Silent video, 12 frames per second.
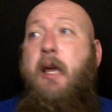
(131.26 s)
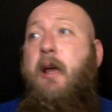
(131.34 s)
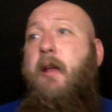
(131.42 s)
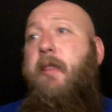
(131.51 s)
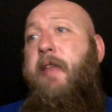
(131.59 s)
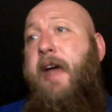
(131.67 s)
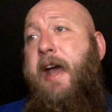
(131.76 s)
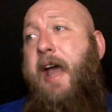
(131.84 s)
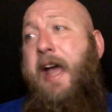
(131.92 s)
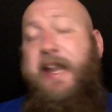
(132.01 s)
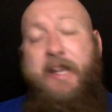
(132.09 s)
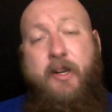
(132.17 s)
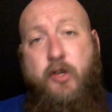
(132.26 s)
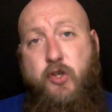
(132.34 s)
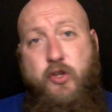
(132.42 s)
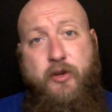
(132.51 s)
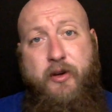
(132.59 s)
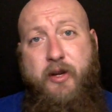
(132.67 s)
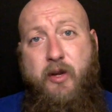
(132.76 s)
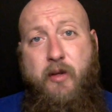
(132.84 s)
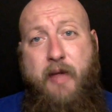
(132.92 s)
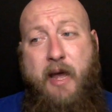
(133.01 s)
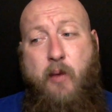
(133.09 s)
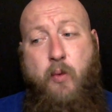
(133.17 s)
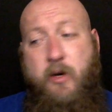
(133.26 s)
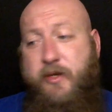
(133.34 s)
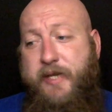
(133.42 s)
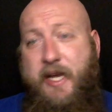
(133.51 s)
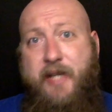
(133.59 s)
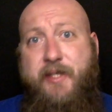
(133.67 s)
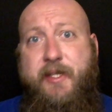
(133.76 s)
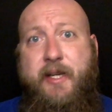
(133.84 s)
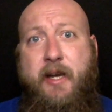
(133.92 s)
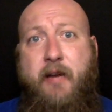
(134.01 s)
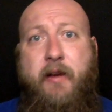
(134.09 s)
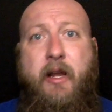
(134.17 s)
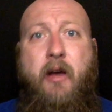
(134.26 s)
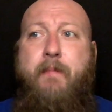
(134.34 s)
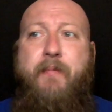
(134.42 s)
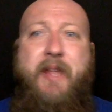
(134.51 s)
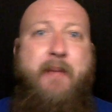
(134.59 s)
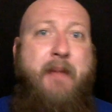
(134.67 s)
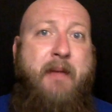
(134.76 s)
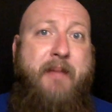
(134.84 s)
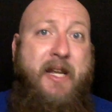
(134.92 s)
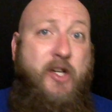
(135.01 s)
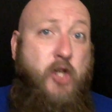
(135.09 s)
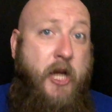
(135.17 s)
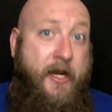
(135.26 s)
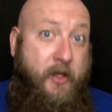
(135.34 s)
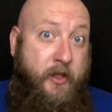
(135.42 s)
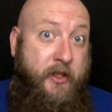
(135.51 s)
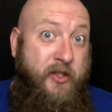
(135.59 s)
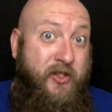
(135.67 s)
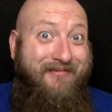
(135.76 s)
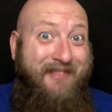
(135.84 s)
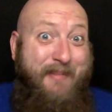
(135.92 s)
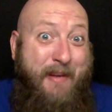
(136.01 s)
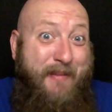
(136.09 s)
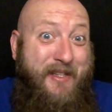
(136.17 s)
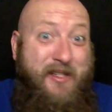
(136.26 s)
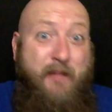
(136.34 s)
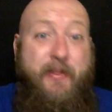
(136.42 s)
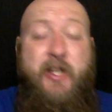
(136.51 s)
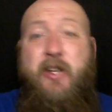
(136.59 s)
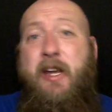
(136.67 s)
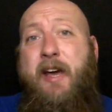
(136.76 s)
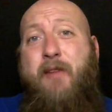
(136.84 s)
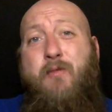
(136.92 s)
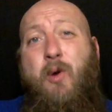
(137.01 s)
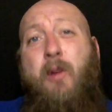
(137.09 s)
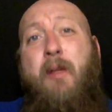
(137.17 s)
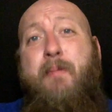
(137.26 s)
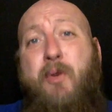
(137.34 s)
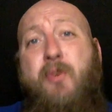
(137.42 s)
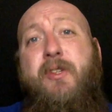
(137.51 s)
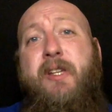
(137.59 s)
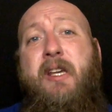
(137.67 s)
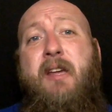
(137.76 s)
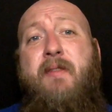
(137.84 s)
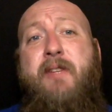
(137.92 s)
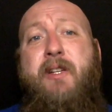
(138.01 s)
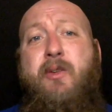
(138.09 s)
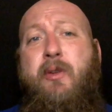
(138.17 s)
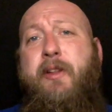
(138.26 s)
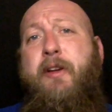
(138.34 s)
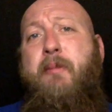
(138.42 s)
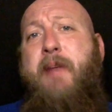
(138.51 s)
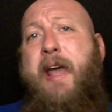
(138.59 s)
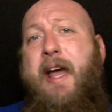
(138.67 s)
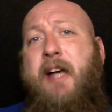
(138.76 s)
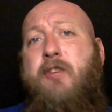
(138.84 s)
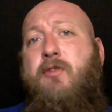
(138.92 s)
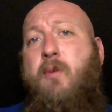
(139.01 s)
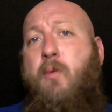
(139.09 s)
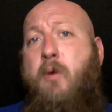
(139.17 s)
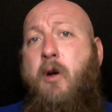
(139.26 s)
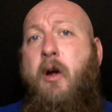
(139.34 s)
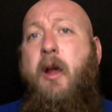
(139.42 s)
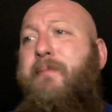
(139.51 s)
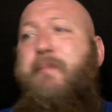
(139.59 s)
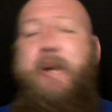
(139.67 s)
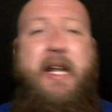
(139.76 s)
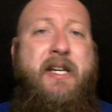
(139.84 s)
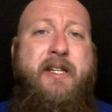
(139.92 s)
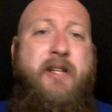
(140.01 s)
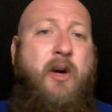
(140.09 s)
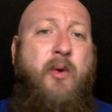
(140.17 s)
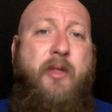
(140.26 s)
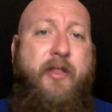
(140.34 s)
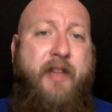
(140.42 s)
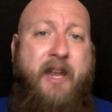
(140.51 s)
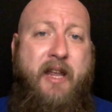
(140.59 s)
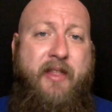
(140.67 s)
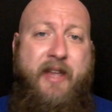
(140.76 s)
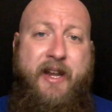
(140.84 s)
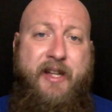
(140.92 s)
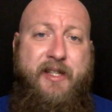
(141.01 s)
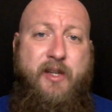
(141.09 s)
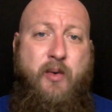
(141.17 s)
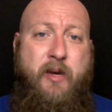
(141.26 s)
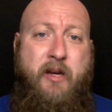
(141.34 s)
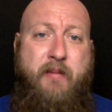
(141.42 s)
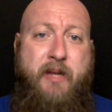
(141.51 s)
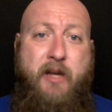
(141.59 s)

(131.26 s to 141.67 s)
that I can assure you that worst case scenario, it might be a challenge. It might be something you got to roll up your sleeves and do a little bit of extra work, but I don't think that it's going to be